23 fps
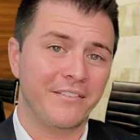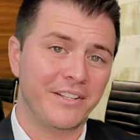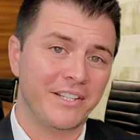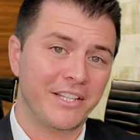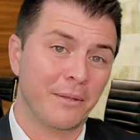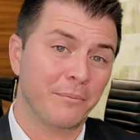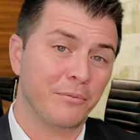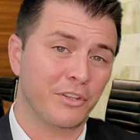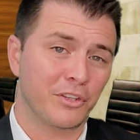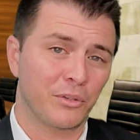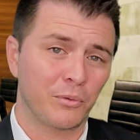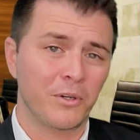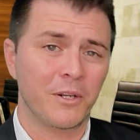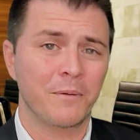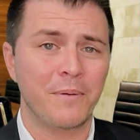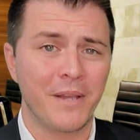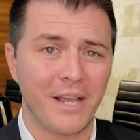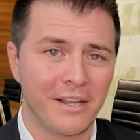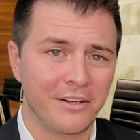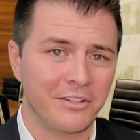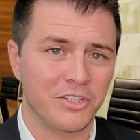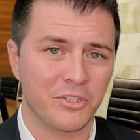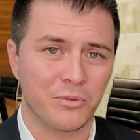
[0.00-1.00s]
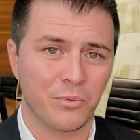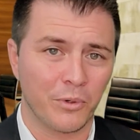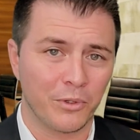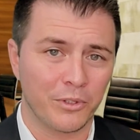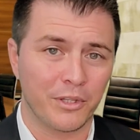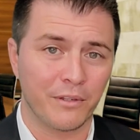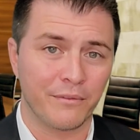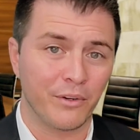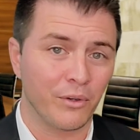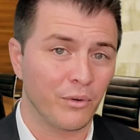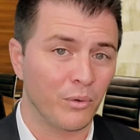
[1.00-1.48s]
them 3 pages worth
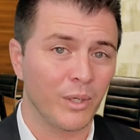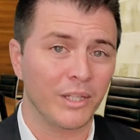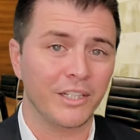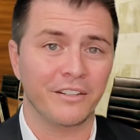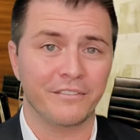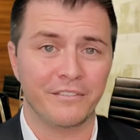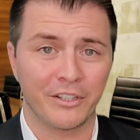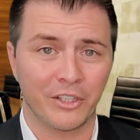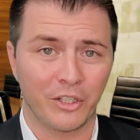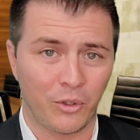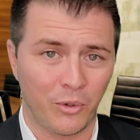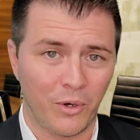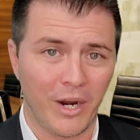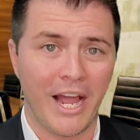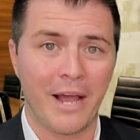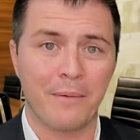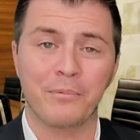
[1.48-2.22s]
of irrelevant crap